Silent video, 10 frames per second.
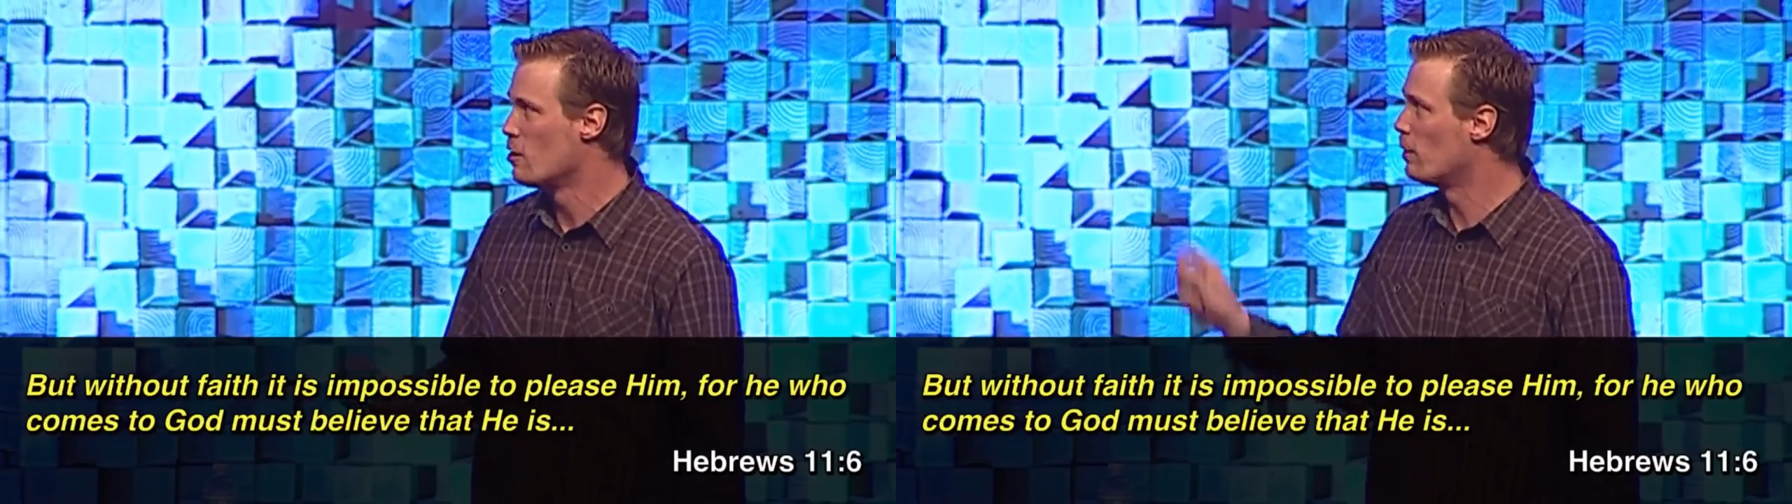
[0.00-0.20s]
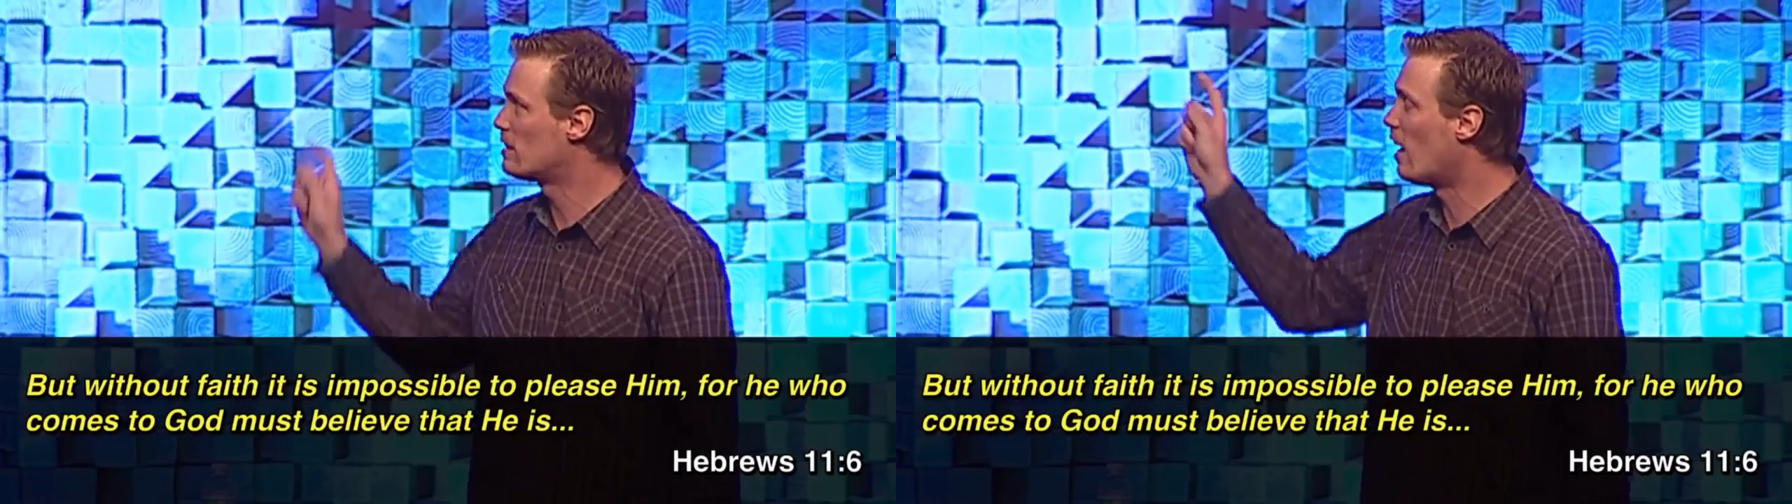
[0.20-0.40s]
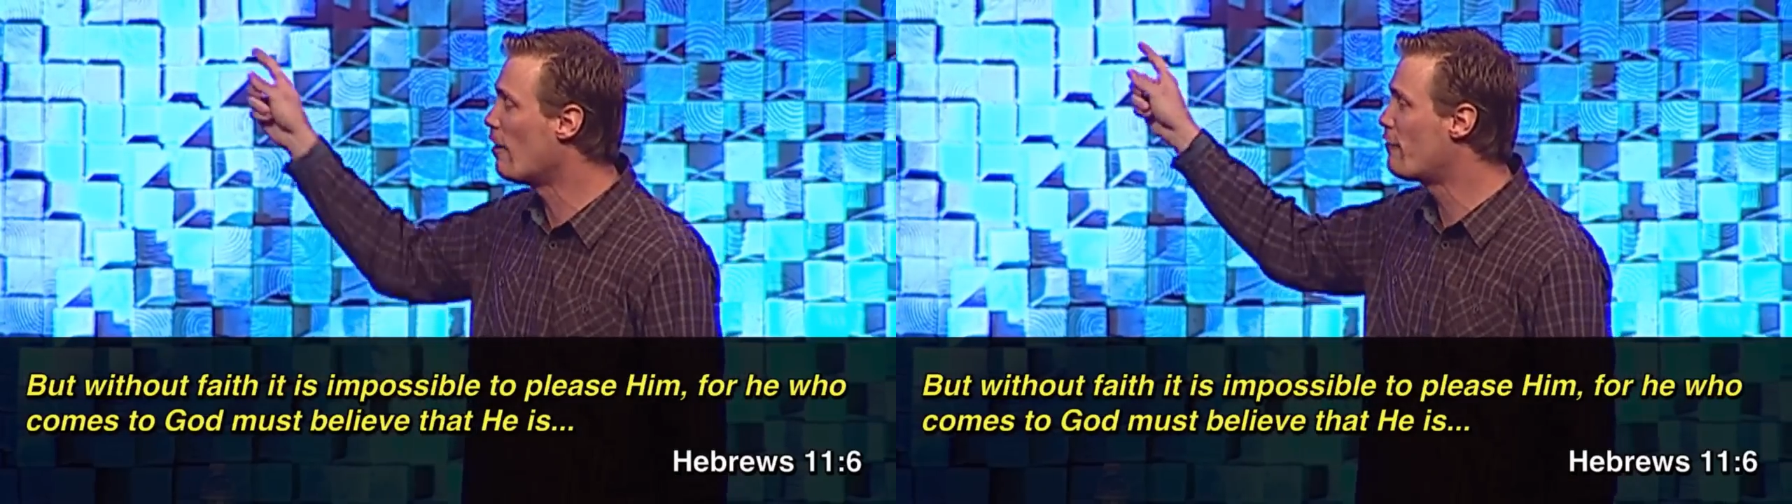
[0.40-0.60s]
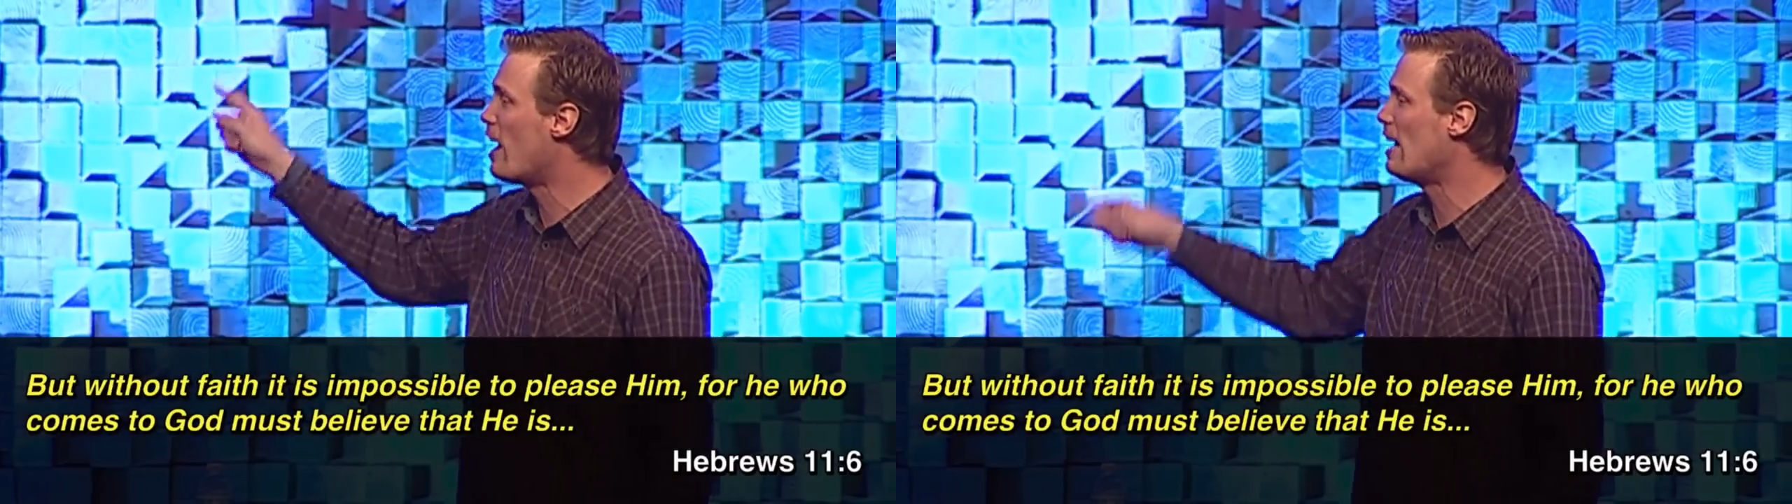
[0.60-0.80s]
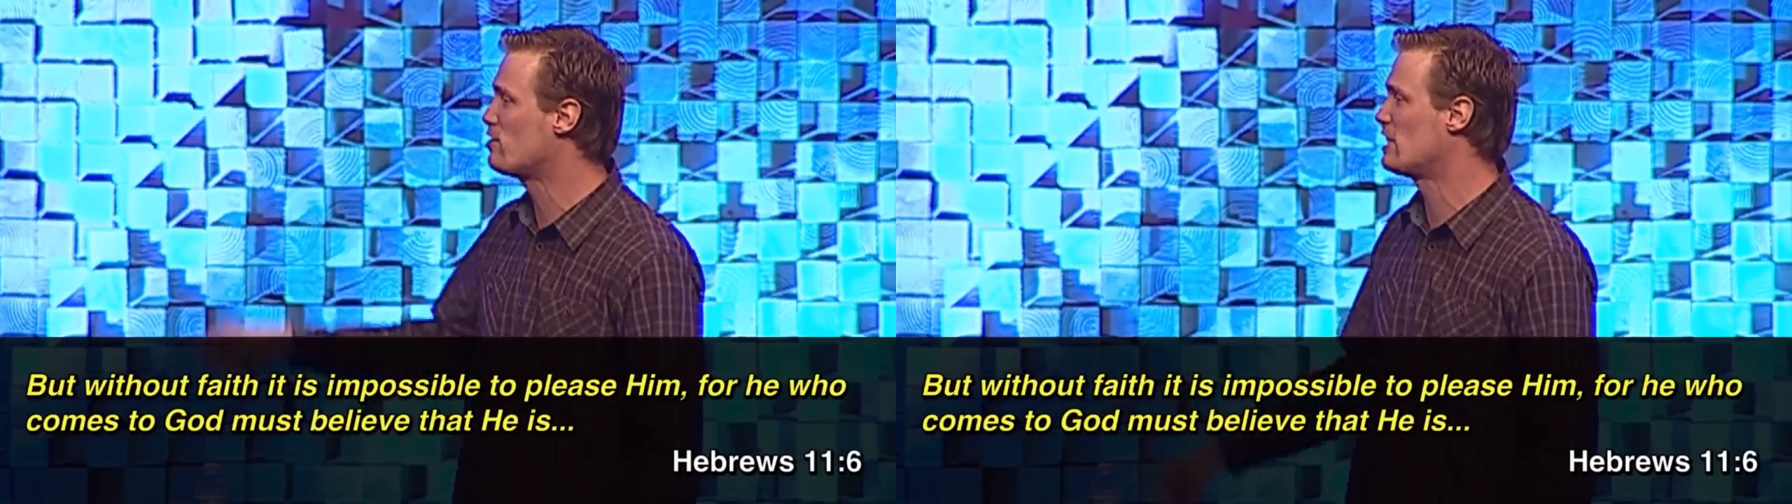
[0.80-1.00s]
with our
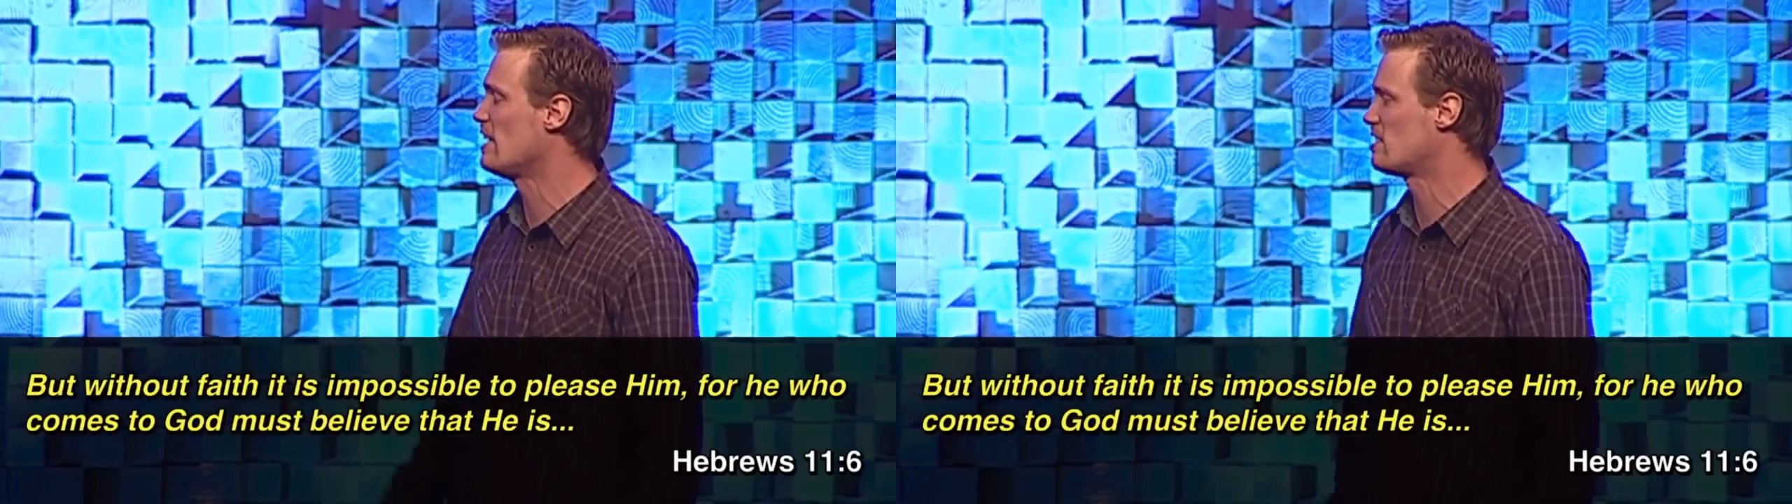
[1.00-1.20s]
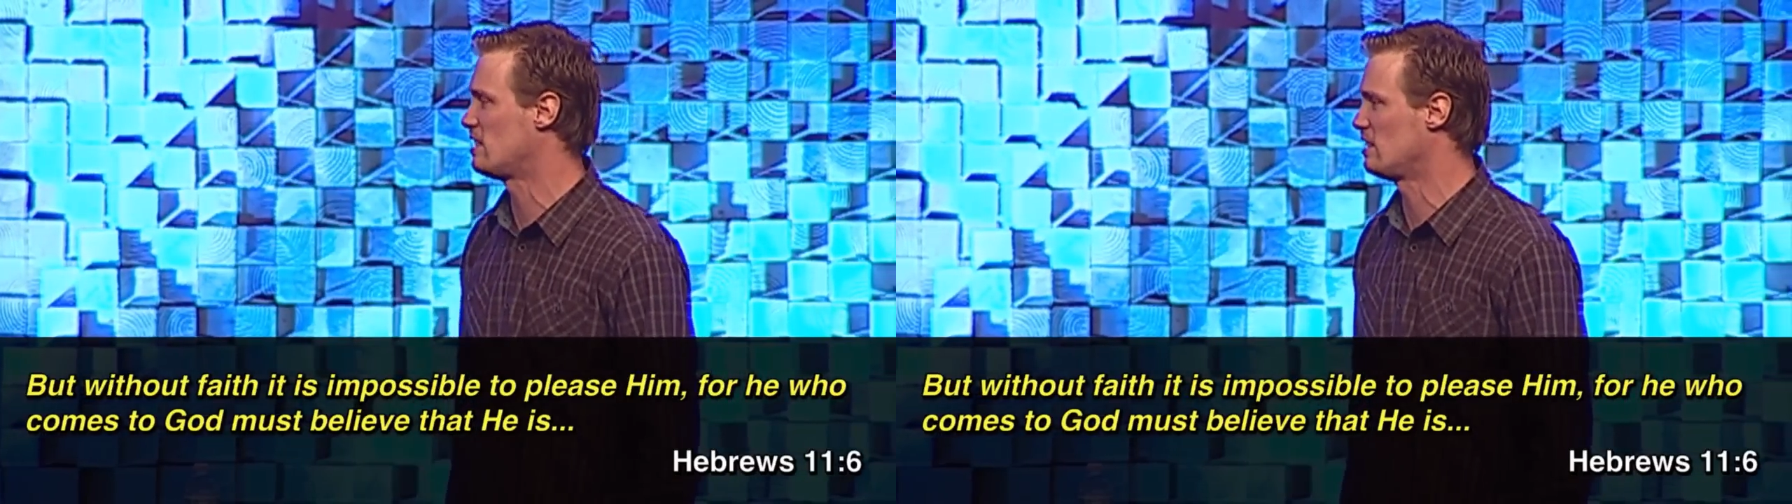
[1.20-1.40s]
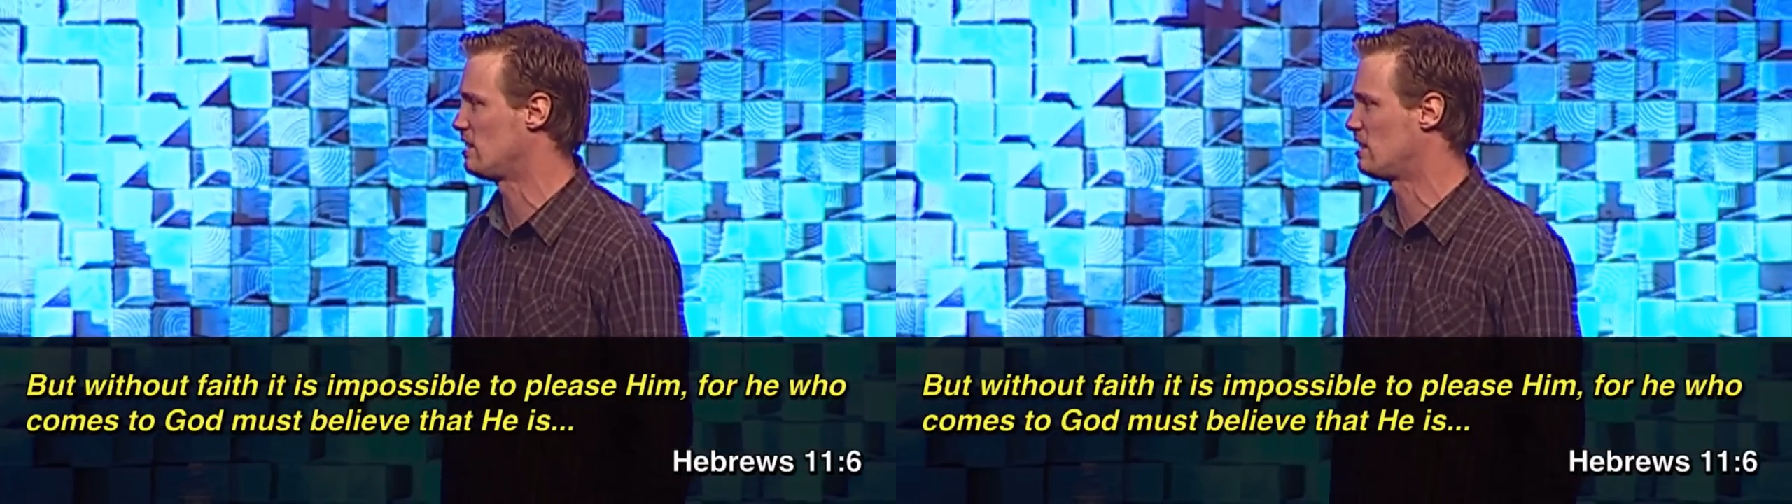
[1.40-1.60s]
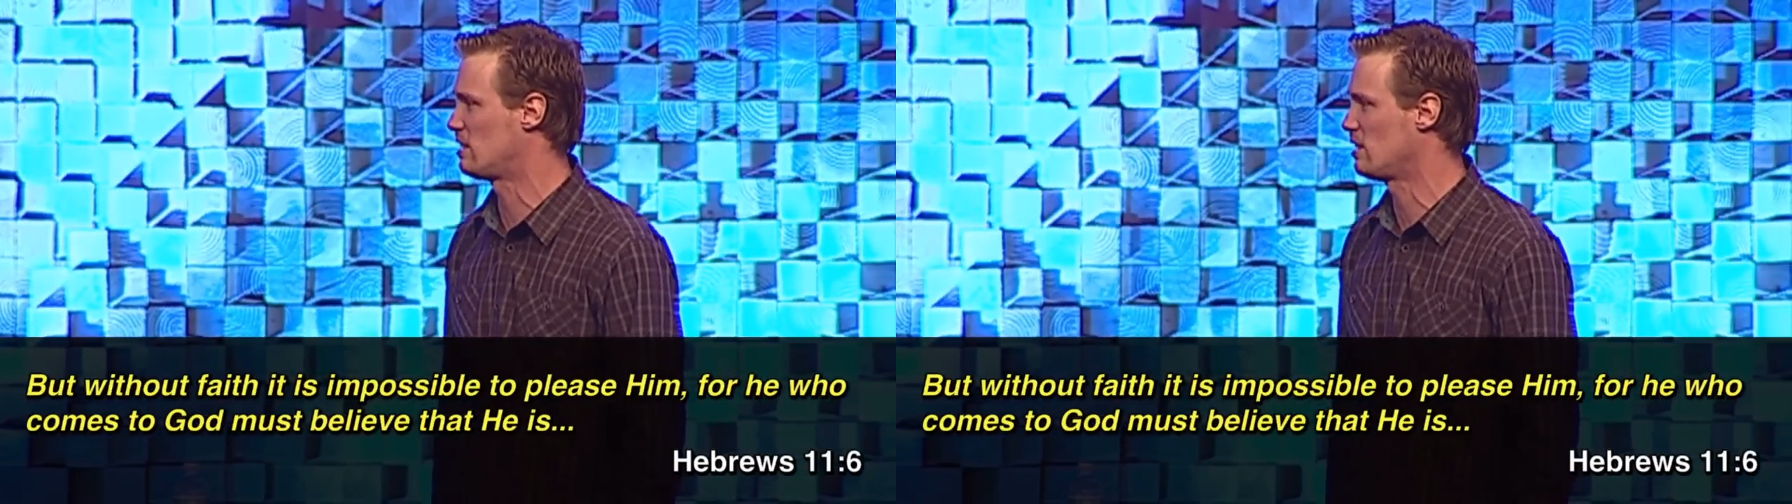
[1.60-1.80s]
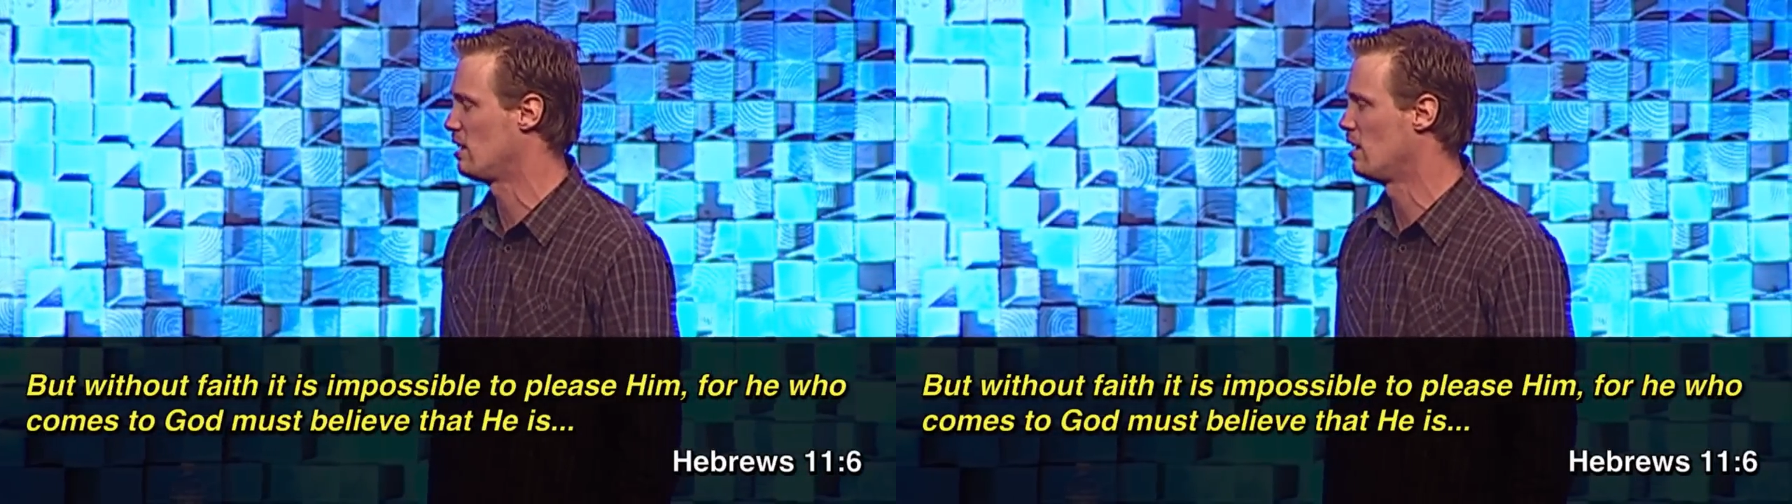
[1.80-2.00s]
five
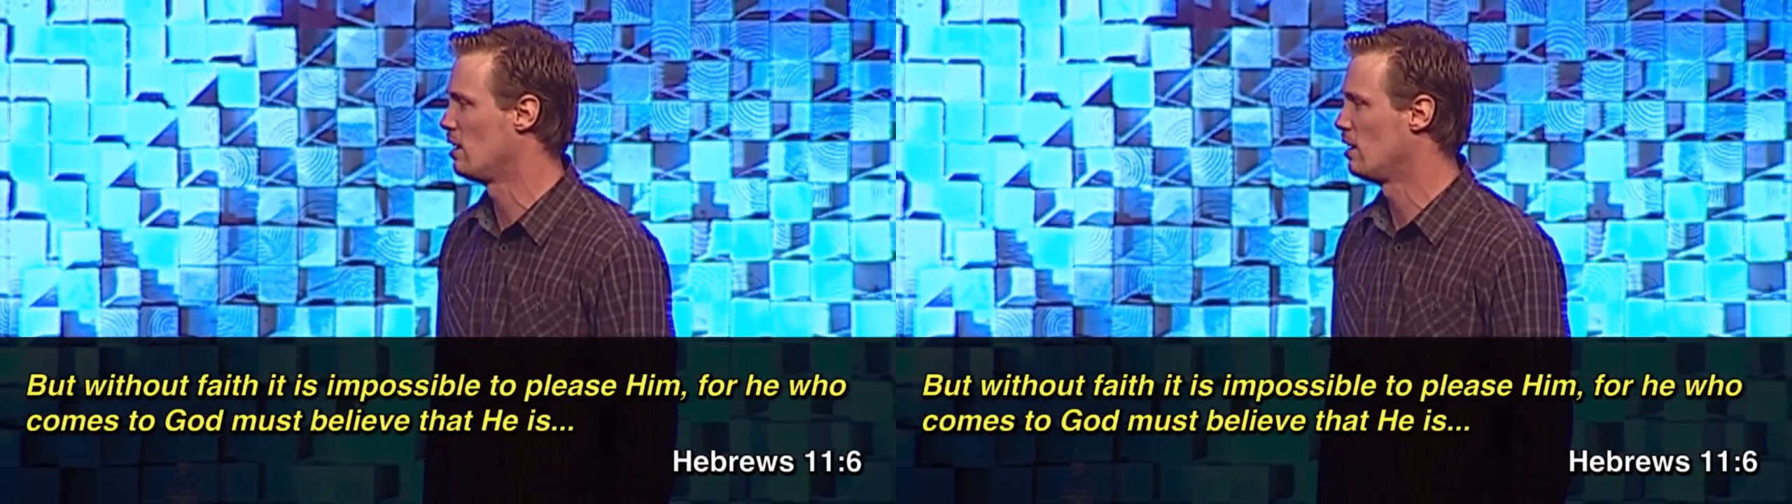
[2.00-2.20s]
senses,